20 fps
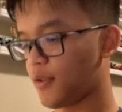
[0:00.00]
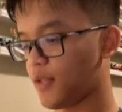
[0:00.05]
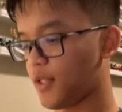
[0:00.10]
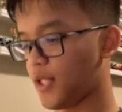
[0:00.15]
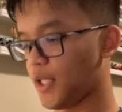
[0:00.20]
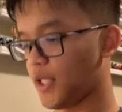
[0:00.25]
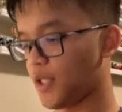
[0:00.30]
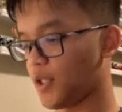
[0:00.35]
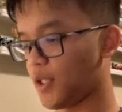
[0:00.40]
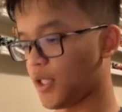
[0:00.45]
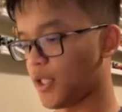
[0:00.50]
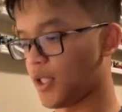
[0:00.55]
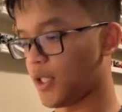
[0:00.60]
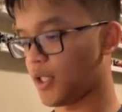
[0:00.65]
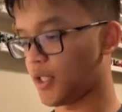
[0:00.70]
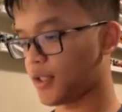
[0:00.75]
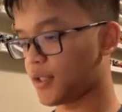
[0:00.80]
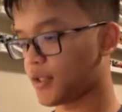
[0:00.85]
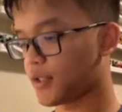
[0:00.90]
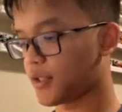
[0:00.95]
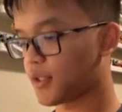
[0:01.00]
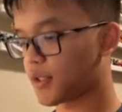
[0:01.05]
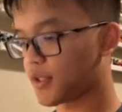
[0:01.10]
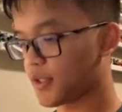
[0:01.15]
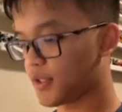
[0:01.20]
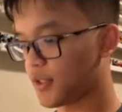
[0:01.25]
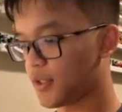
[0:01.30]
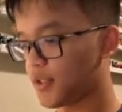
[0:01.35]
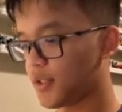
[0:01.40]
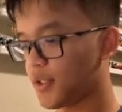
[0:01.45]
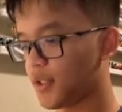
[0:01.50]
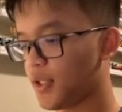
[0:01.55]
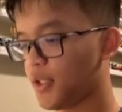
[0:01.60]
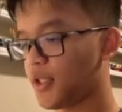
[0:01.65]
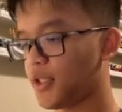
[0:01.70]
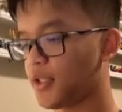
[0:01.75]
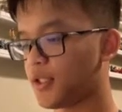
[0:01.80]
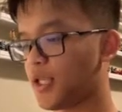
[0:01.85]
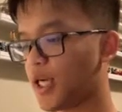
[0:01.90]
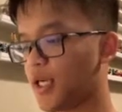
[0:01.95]
and our hex,
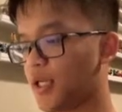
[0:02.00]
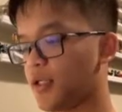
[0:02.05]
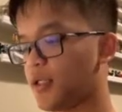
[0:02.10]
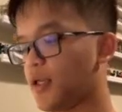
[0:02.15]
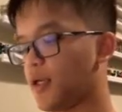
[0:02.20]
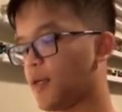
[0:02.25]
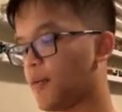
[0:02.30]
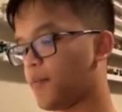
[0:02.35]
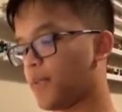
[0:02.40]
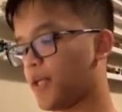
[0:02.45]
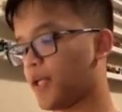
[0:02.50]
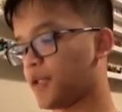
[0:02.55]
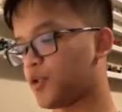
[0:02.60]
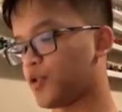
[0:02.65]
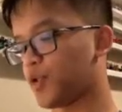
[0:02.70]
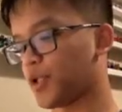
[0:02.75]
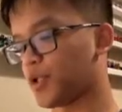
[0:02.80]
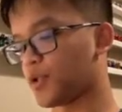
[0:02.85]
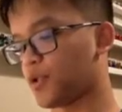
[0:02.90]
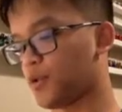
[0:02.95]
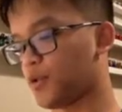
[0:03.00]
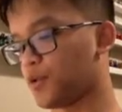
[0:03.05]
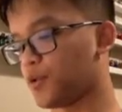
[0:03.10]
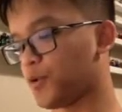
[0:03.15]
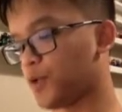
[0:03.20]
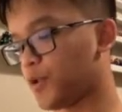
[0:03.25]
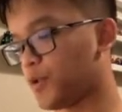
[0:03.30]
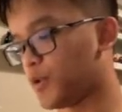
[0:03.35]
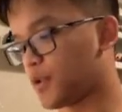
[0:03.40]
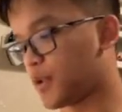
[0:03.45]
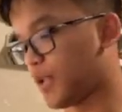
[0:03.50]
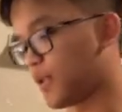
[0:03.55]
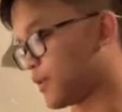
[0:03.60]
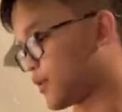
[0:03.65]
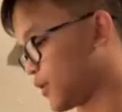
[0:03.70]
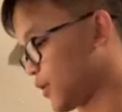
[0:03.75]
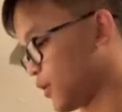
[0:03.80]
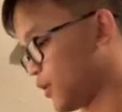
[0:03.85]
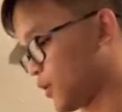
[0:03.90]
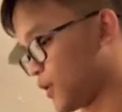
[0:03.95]
Titan Pegatrix Ultra. Okay,
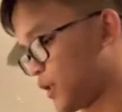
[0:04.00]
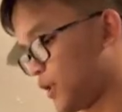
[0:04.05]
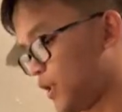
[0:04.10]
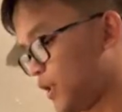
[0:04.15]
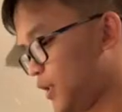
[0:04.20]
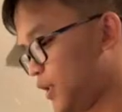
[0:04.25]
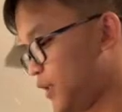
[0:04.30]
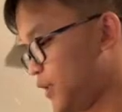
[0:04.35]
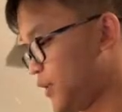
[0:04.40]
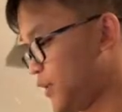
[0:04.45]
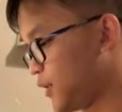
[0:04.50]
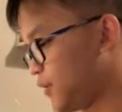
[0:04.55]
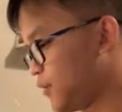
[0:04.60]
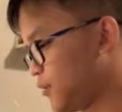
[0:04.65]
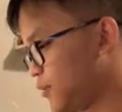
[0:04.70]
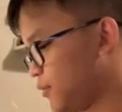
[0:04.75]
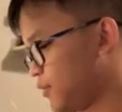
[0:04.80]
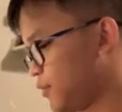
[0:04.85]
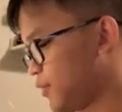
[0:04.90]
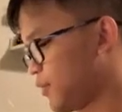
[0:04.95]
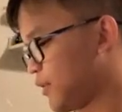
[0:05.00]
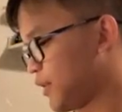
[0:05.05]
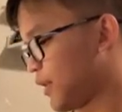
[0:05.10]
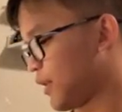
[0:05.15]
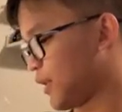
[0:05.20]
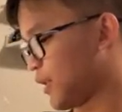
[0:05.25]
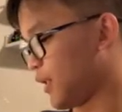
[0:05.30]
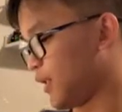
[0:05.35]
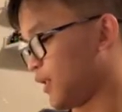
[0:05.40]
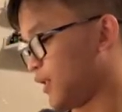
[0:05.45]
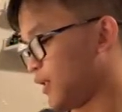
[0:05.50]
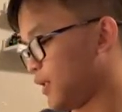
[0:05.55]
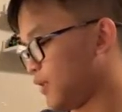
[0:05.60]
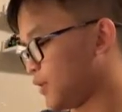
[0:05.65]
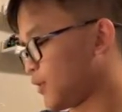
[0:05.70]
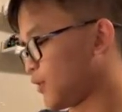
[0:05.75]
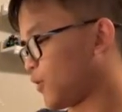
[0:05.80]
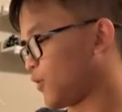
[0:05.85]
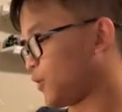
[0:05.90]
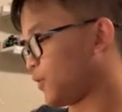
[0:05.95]
so he
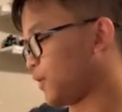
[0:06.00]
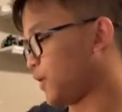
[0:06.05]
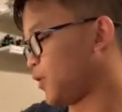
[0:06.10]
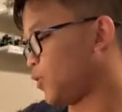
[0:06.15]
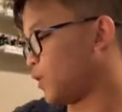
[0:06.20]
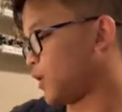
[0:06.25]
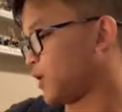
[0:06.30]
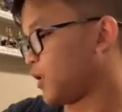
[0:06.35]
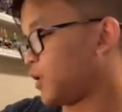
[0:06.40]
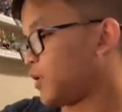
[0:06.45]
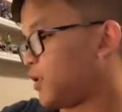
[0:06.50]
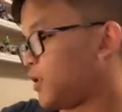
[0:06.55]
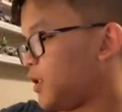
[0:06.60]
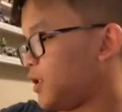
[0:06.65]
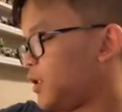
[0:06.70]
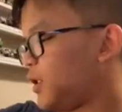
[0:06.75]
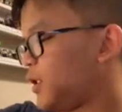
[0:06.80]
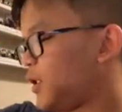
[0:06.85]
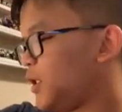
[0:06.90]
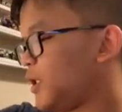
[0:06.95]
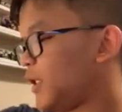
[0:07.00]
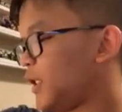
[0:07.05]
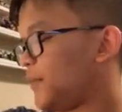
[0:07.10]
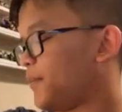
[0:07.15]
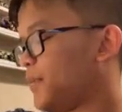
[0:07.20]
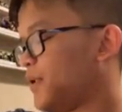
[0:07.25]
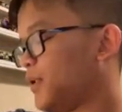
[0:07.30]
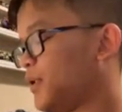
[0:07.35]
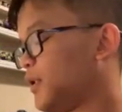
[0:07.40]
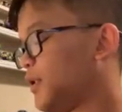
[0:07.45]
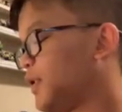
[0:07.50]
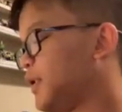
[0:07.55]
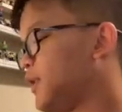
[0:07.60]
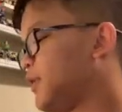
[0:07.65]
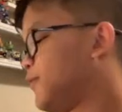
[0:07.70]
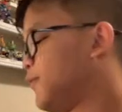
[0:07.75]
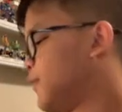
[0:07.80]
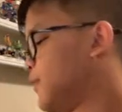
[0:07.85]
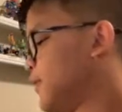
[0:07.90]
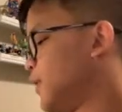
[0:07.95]
is going to be one of the, I
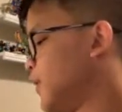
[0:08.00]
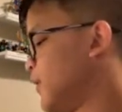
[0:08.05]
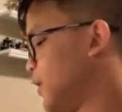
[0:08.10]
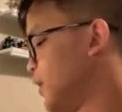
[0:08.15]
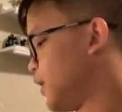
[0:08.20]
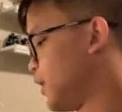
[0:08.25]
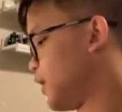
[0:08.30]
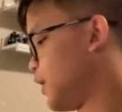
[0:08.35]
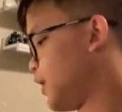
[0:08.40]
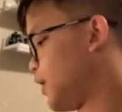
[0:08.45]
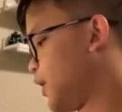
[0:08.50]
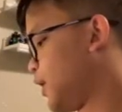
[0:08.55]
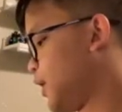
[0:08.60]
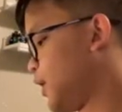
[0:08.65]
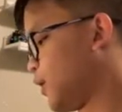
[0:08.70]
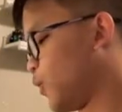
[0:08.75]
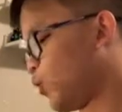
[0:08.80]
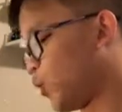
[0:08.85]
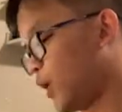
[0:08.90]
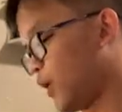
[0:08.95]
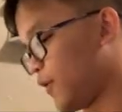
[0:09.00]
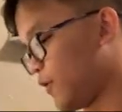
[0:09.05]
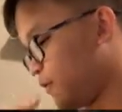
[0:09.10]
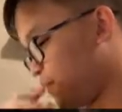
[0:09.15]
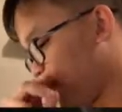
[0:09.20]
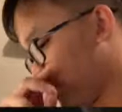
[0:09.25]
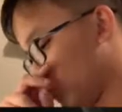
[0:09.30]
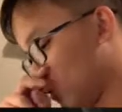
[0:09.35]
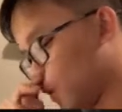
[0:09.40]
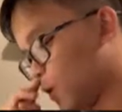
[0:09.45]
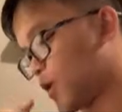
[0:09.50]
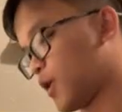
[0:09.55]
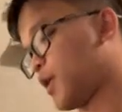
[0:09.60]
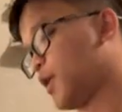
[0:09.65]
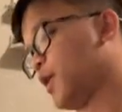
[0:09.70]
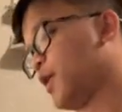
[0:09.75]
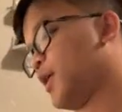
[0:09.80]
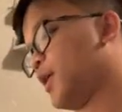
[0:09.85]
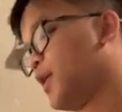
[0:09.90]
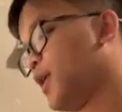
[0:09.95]
believe, Wave 4
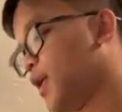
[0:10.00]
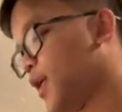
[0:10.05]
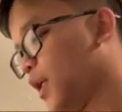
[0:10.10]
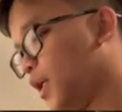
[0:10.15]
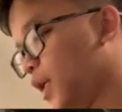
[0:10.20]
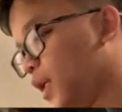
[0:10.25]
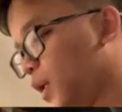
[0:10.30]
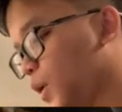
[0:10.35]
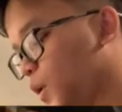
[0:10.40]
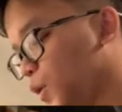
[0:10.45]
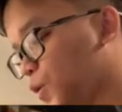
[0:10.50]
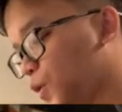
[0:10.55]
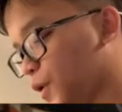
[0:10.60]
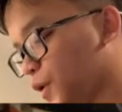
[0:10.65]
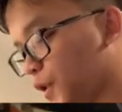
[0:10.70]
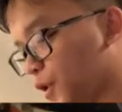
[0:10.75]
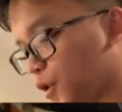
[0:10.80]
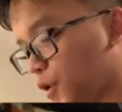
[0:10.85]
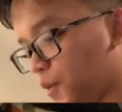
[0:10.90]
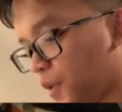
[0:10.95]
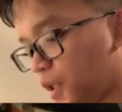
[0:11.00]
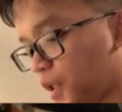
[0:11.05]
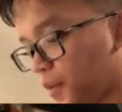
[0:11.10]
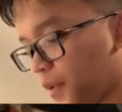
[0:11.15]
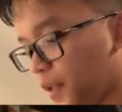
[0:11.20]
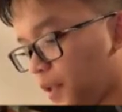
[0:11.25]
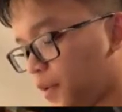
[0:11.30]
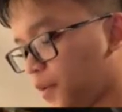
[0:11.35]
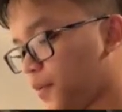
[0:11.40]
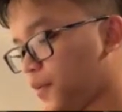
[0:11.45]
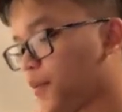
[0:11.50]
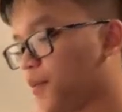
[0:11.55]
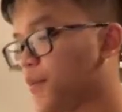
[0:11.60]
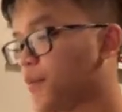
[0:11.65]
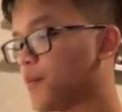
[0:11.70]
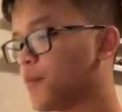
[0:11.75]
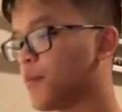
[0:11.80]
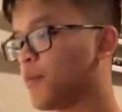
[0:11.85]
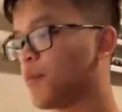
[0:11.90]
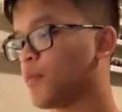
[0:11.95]
Ultras that are going to be coming out.
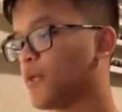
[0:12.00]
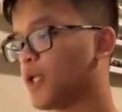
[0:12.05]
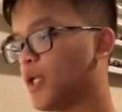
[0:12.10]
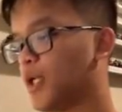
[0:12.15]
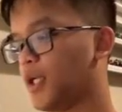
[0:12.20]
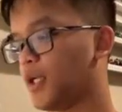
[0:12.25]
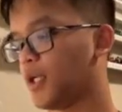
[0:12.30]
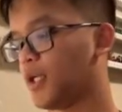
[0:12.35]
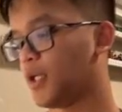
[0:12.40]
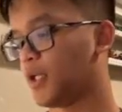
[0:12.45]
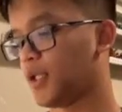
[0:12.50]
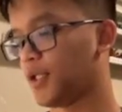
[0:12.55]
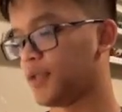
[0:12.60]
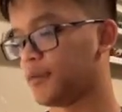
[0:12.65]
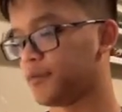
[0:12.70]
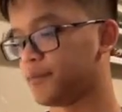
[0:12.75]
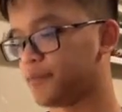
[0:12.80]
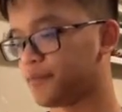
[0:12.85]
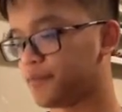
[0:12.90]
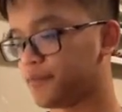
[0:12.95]
Got